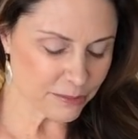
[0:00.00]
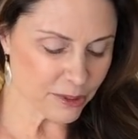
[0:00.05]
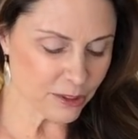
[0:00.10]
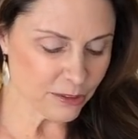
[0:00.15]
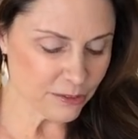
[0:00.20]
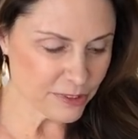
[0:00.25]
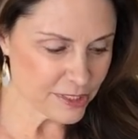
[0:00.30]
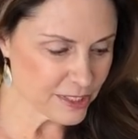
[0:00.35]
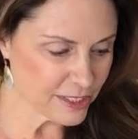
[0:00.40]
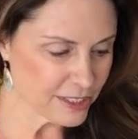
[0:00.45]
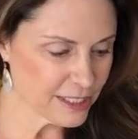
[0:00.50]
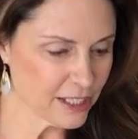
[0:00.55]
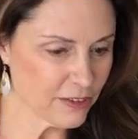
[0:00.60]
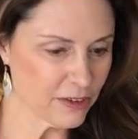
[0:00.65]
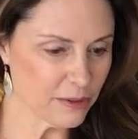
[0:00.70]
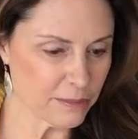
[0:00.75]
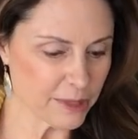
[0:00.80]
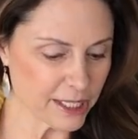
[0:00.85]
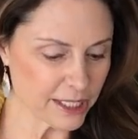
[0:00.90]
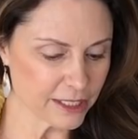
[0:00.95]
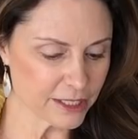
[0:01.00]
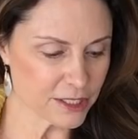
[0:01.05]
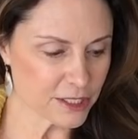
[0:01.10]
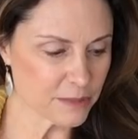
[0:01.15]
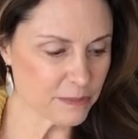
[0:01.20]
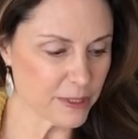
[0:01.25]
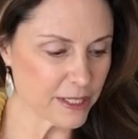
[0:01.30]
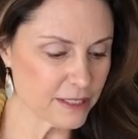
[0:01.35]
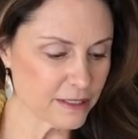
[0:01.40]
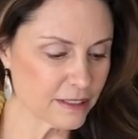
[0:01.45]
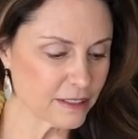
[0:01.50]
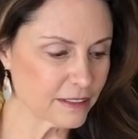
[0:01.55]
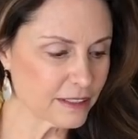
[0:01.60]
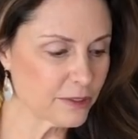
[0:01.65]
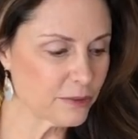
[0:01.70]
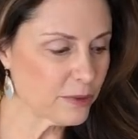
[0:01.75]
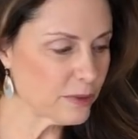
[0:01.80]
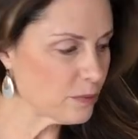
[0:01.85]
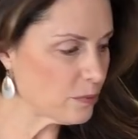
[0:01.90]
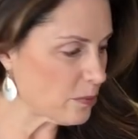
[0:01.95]
You've seen how I make it, just
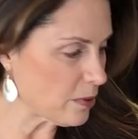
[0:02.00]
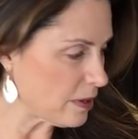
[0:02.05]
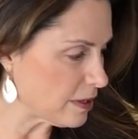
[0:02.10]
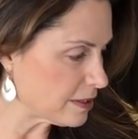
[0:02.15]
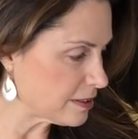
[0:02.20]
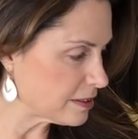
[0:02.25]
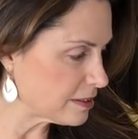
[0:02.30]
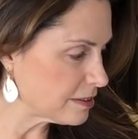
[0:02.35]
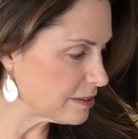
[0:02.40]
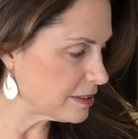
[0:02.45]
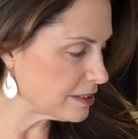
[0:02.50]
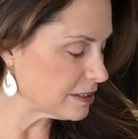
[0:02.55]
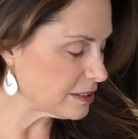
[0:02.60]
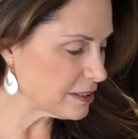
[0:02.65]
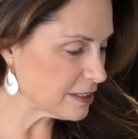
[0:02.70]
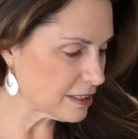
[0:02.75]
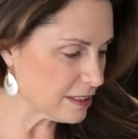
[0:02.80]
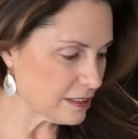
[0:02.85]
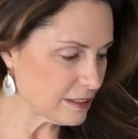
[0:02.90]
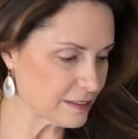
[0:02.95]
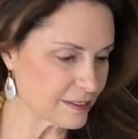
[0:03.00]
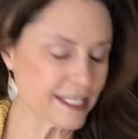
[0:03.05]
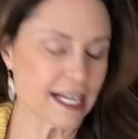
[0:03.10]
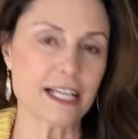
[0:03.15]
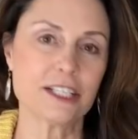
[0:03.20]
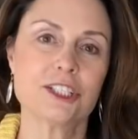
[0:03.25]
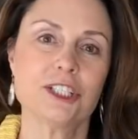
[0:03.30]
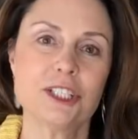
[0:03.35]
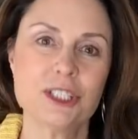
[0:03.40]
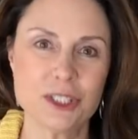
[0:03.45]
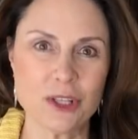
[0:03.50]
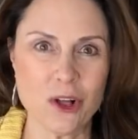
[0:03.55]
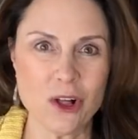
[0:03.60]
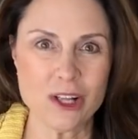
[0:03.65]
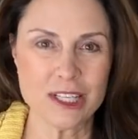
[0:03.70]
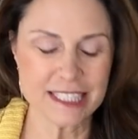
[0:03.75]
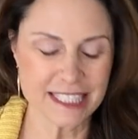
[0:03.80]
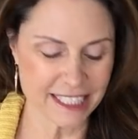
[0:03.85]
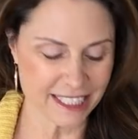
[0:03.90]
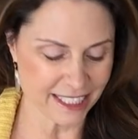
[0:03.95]
basically with water and a little dash of
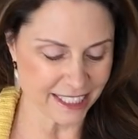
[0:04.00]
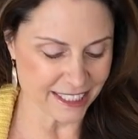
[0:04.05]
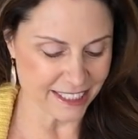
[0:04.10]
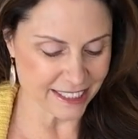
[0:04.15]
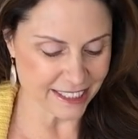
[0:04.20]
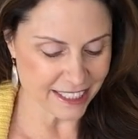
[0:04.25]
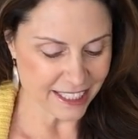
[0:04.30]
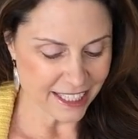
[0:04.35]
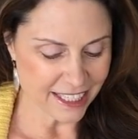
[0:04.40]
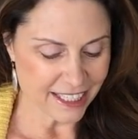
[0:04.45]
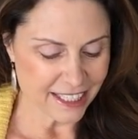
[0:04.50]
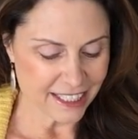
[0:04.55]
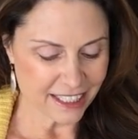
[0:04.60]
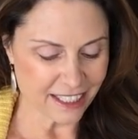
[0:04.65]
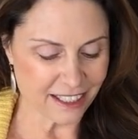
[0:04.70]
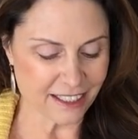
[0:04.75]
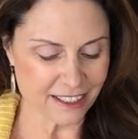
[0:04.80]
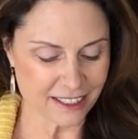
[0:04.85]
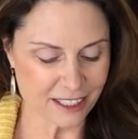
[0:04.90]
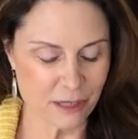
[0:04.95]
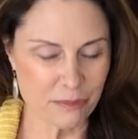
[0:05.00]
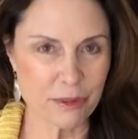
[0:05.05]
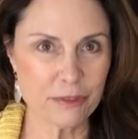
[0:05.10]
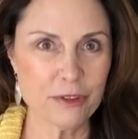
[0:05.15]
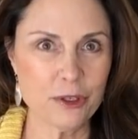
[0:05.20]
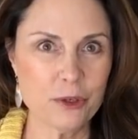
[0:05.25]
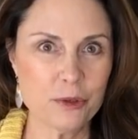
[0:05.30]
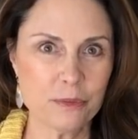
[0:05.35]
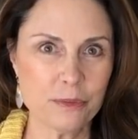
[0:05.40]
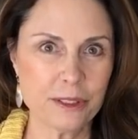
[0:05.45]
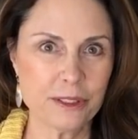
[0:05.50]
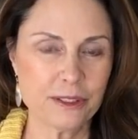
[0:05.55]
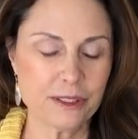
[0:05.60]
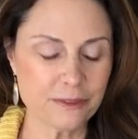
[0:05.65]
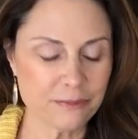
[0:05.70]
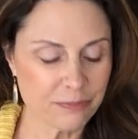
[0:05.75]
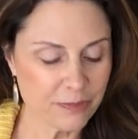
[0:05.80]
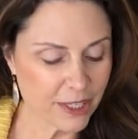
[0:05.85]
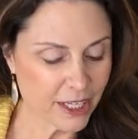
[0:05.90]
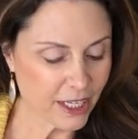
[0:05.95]
salt and a cup of
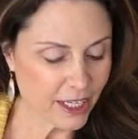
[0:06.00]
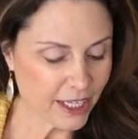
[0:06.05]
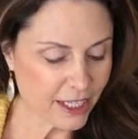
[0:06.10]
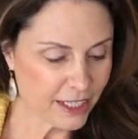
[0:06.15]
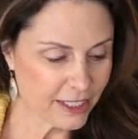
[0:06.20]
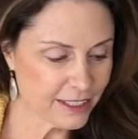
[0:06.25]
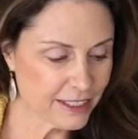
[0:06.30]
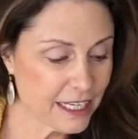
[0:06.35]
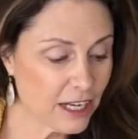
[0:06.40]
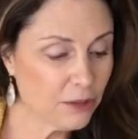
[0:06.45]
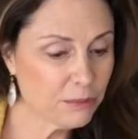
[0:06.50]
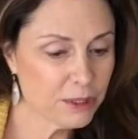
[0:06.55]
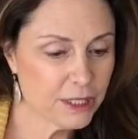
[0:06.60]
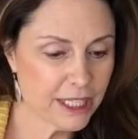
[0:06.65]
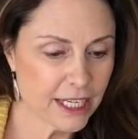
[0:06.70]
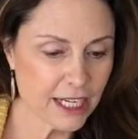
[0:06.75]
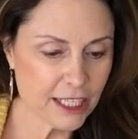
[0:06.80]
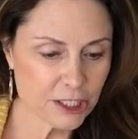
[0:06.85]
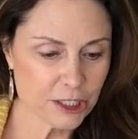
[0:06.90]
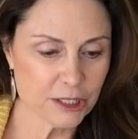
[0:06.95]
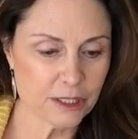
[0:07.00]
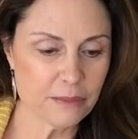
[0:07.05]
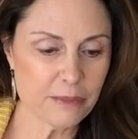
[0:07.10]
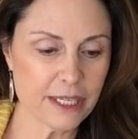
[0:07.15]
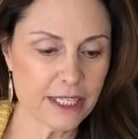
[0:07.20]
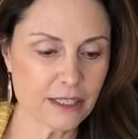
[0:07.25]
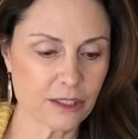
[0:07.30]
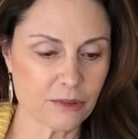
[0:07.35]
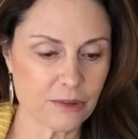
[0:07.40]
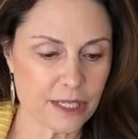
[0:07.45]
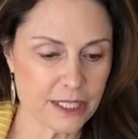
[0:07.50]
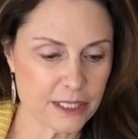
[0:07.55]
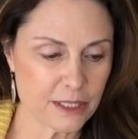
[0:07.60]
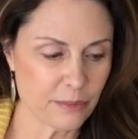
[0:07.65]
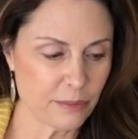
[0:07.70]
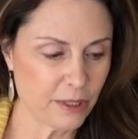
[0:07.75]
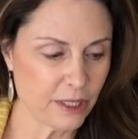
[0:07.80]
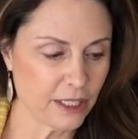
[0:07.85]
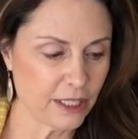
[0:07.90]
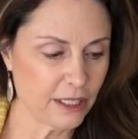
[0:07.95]
oatmeal. And now I'm going to actually make the
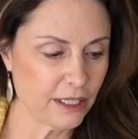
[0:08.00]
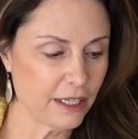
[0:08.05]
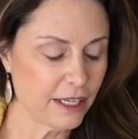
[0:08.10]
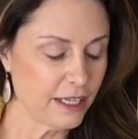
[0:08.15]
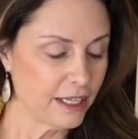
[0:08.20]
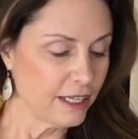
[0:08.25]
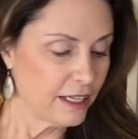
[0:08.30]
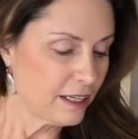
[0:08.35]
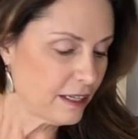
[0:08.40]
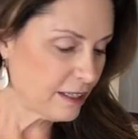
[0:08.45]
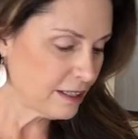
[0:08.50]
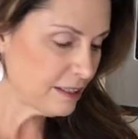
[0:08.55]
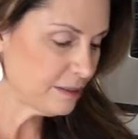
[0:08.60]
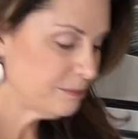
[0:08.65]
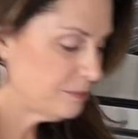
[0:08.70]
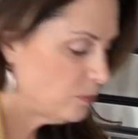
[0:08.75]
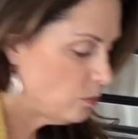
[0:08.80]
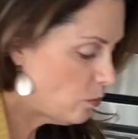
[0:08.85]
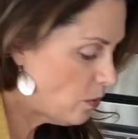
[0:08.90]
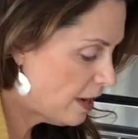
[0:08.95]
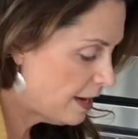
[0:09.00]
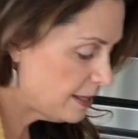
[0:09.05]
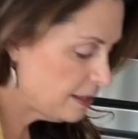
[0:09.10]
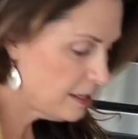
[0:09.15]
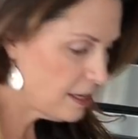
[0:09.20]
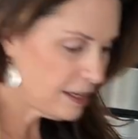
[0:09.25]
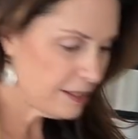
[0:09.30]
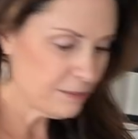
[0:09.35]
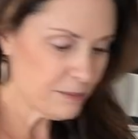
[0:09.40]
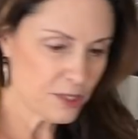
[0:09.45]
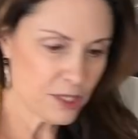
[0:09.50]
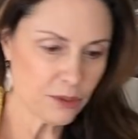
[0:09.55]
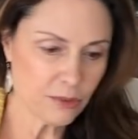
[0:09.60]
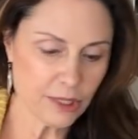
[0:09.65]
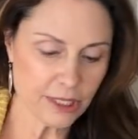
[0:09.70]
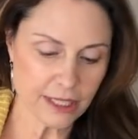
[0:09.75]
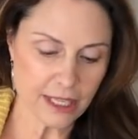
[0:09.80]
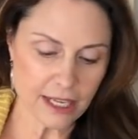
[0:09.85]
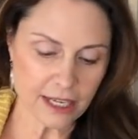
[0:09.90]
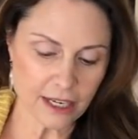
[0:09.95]
recipe. While I'm
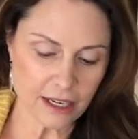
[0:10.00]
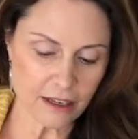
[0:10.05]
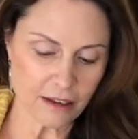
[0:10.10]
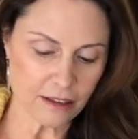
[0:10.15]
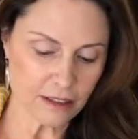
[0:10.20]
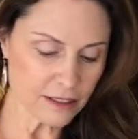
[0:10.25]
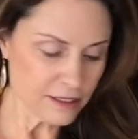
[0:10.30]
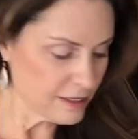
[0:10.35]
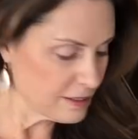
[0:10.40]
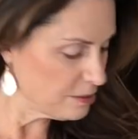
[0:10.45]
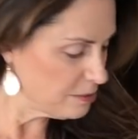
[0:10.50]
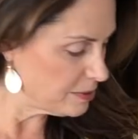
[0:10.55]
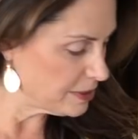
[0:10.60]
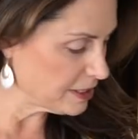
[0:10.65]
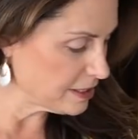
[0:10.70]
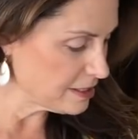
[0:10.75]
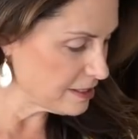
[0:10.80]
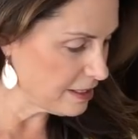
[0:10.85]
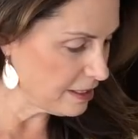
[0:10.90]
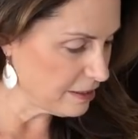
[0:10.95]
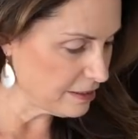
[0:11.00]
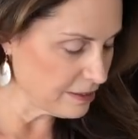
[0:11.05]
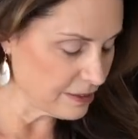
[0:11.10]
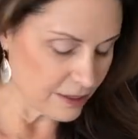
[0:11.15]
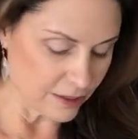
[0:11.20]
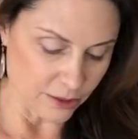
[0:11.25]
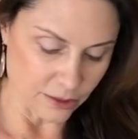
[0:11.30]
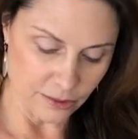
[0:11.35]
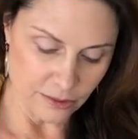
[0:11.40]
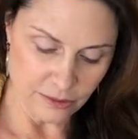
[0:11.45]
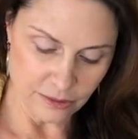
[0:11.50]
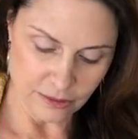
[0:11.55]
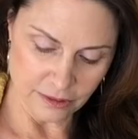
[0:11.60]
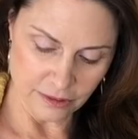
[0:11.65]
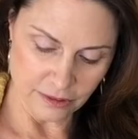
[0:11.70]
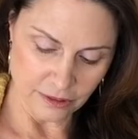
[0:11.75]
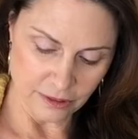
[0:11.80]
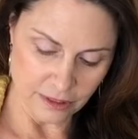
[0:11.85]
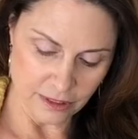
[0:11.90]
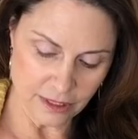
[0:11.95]
doing that, I also want to tell you
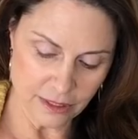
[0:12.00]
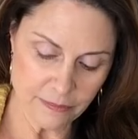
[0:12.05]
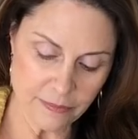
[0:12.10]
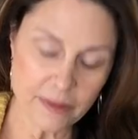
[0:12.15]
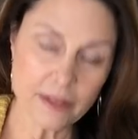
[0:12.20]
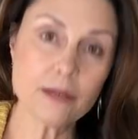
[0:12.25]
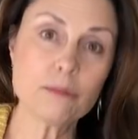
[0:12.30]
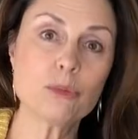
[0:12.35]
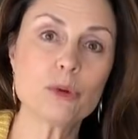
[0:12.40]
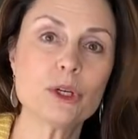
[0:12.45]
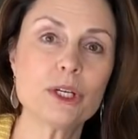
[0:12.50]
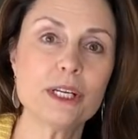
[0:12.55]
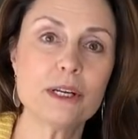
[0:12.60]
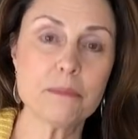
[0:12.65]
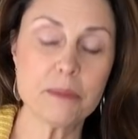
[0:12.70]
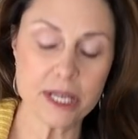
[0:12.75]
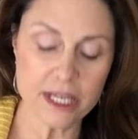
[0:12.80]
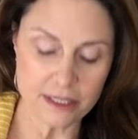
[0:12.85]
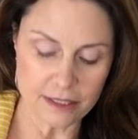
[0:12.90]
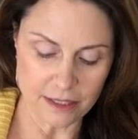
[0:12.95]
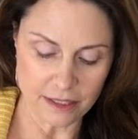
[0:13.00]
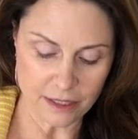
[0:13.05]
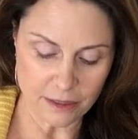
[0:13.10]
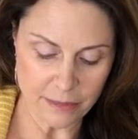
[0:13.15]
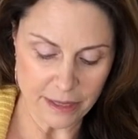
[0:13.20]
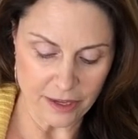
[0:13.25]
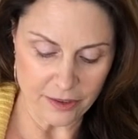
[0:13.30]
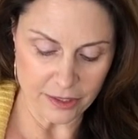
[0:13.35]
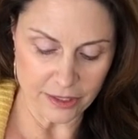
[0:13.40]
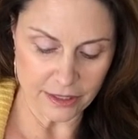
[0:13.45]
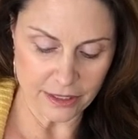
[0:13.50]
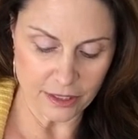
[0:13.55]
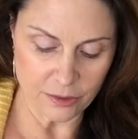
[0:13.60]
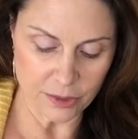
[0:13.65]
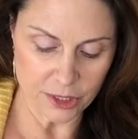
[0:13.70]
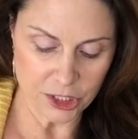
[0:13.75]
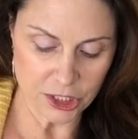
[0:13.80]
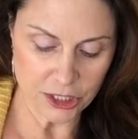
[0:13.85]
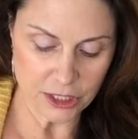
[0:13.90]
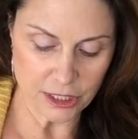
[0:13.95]
something pretty amazing about it that
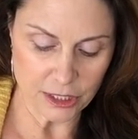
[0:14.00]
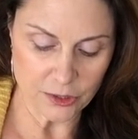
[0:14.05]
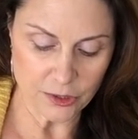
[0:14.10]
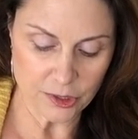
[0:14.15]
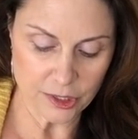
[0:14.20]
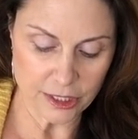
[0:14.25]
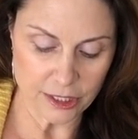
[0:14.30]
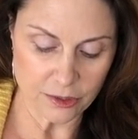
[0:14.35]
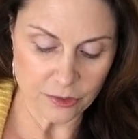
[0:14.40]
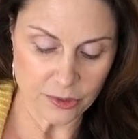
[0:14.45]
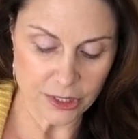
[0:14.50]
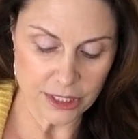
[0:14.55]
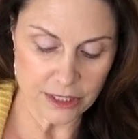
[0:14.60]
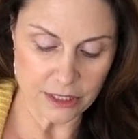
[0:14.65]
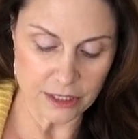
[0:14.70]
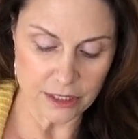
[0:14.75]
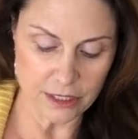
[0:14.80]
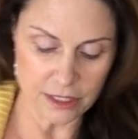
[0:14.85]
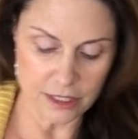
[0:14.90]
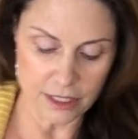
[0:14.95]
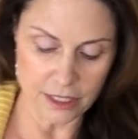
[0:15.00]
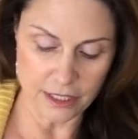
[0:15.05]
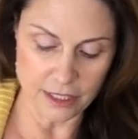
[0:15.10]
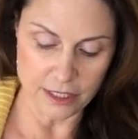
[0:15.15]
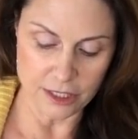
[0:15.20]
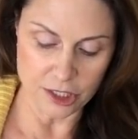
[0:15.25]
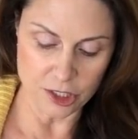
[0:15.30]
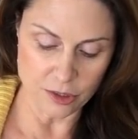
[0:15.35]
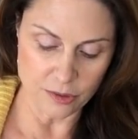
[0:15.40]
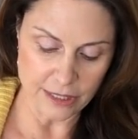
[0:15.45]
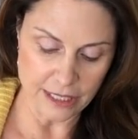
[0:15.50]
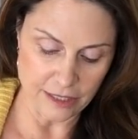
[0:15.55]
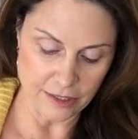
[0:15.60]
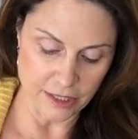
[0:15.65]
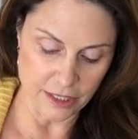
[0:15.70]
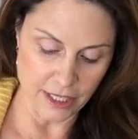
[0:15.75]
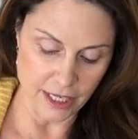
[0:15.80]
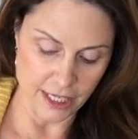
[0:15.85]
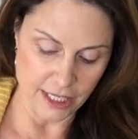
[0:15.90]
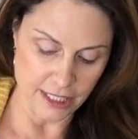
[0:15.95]
we just learned in a recent study in
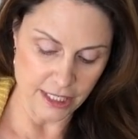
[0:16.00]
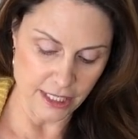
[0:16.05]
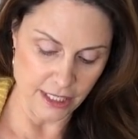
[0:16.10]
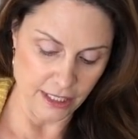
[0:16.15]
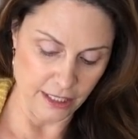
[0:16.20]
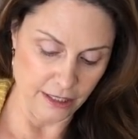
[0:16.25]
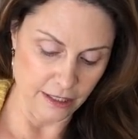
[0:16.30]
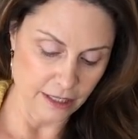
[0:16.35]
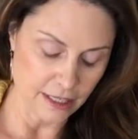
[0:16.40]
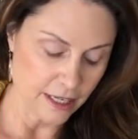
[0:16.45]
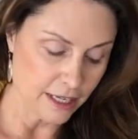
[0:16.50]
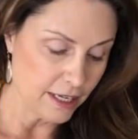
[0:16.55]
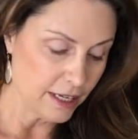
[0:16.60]
2018.